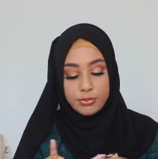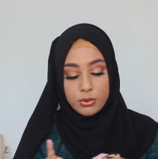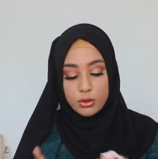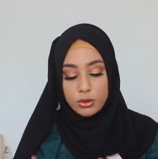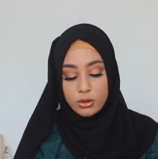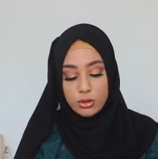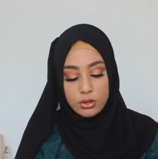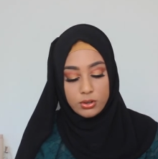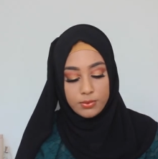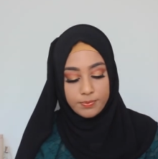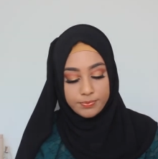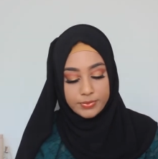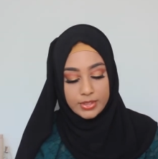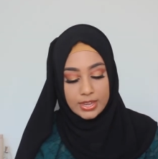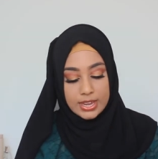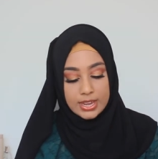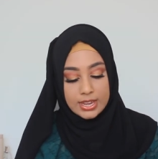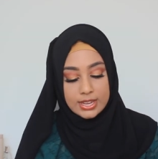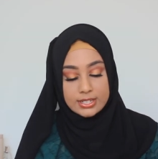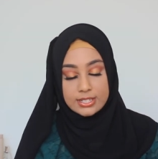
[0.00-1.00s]
4,
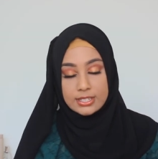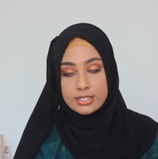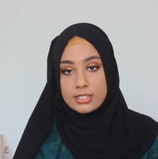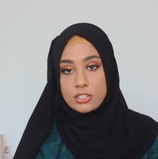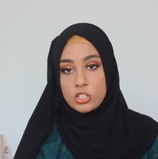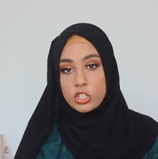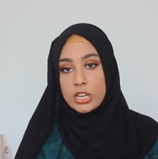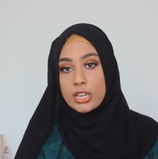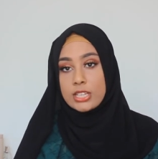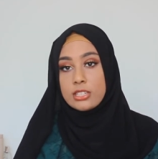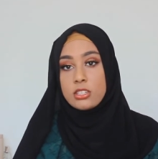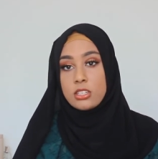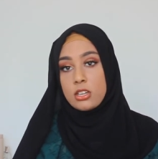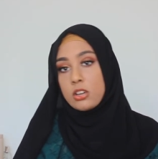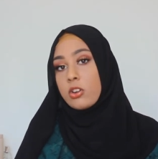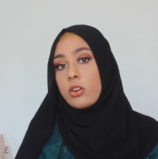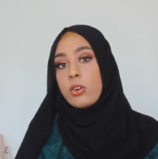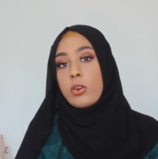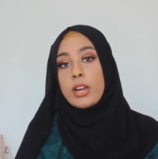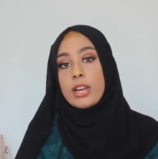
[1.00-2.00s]
and shade
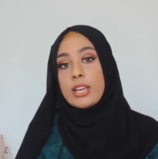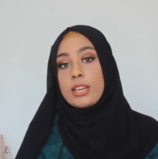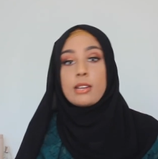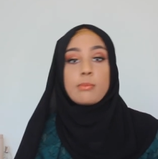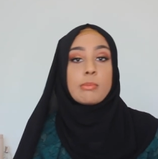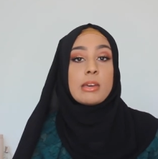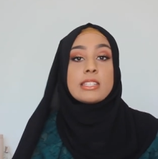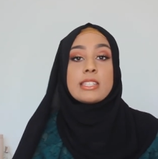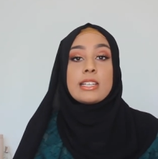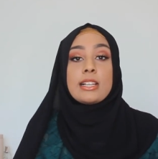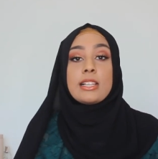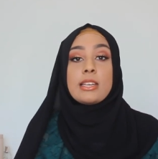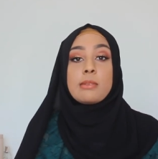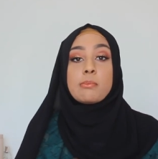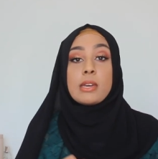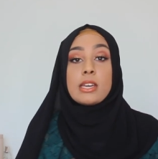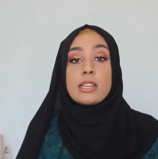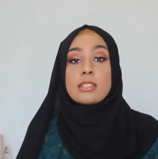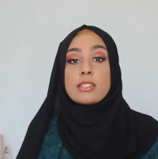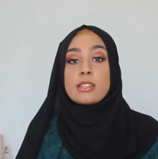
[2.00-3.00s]
0, and I can basically
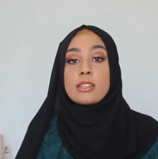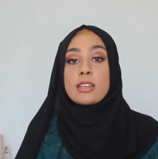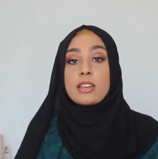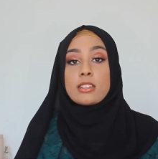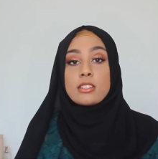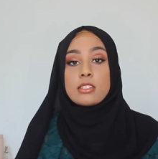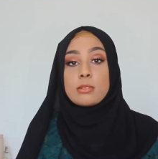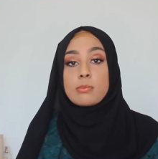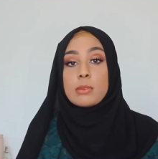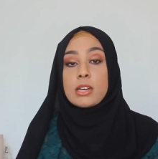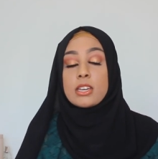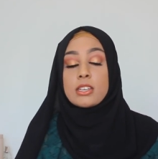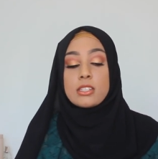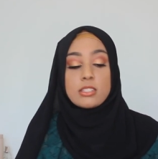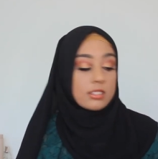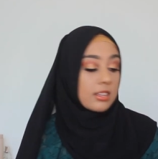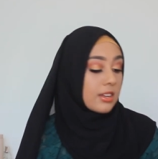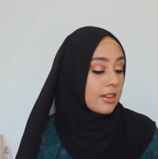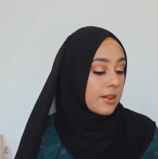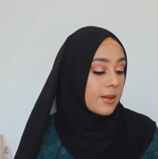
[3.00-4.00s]
mix and
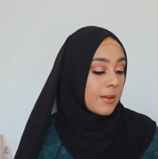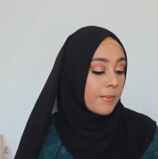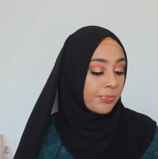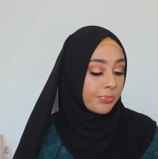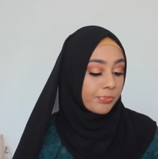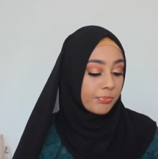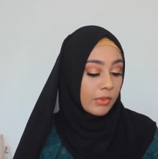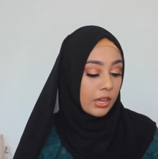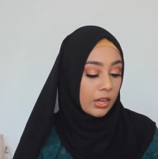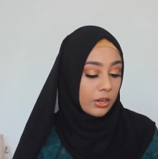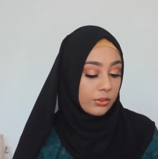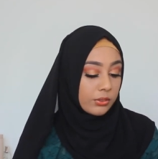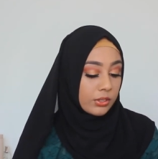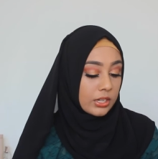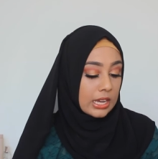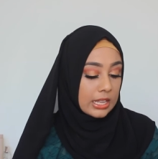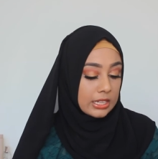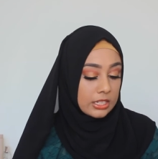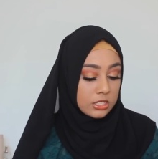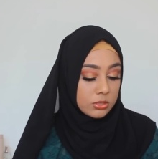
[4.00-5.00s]
customize my own
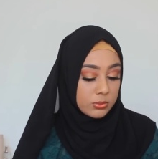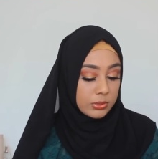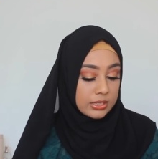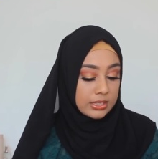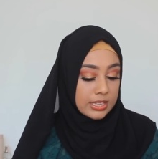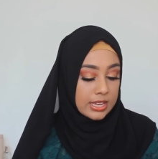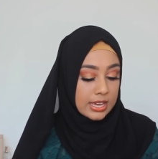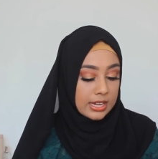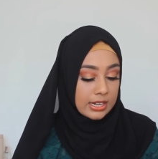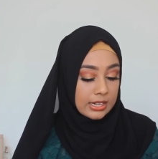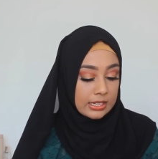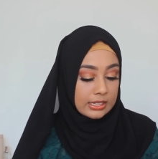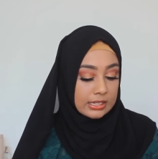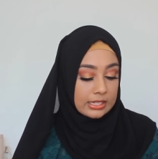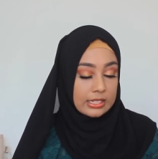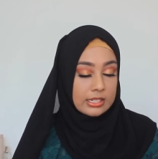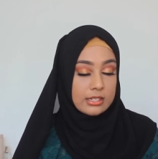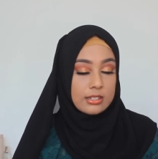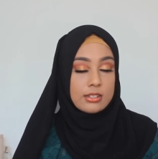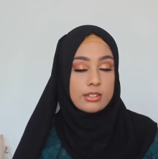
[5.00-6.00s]
colours with that, and
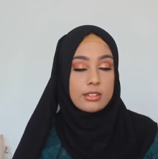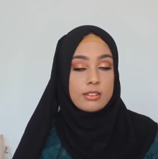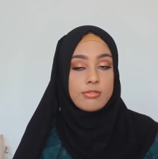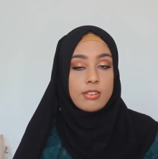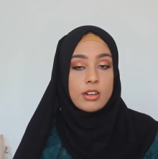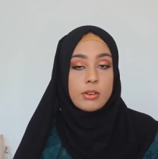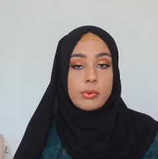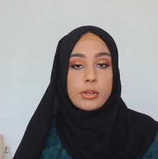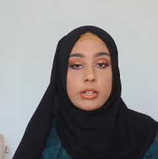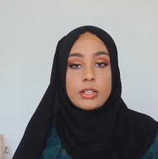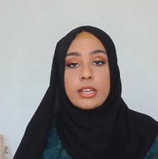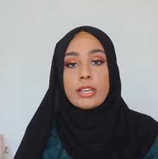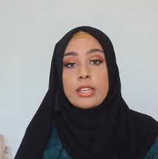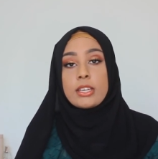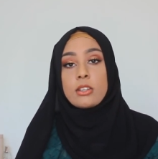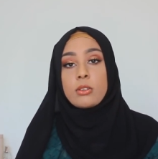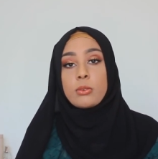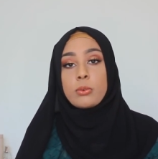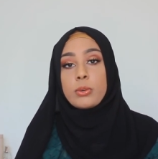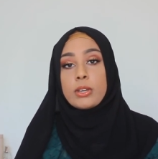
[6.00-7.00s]
then if I want, I
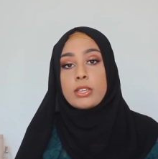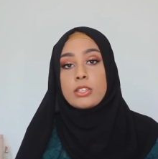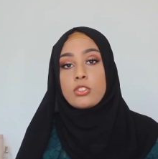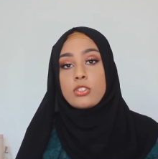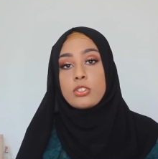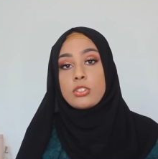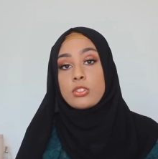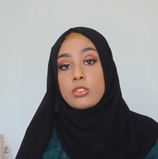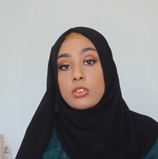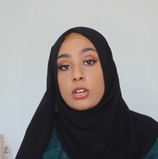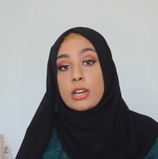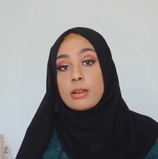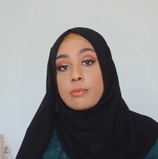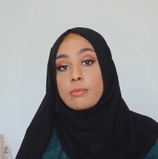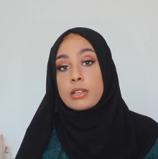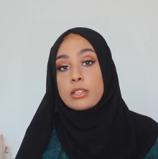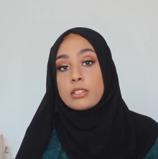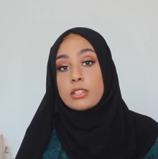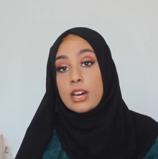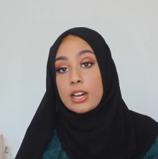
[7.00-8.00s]
can always just grab
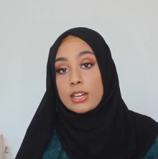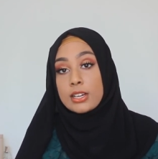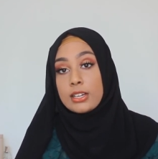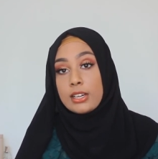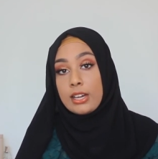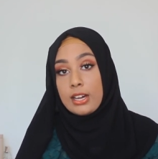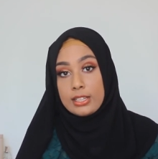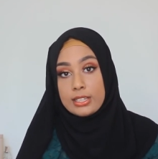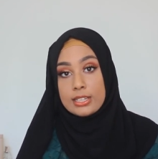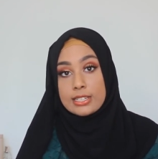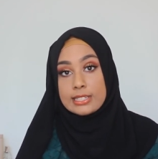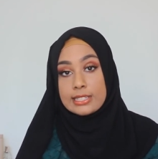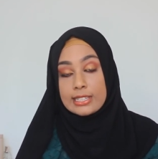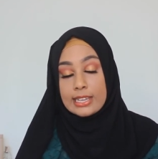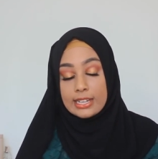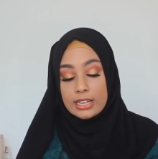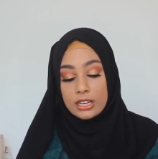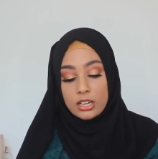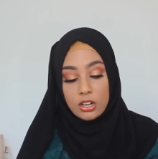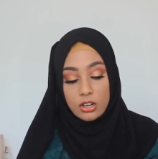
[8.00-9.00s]
darker colours
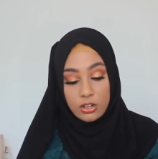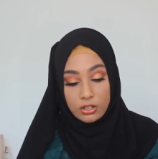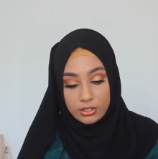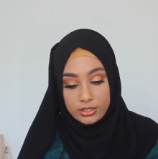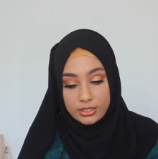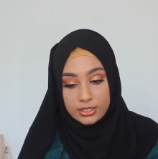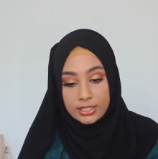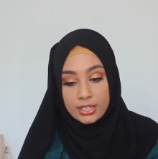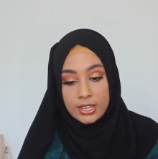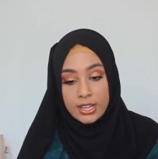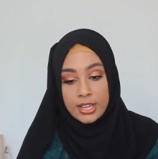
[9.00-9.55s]
later on.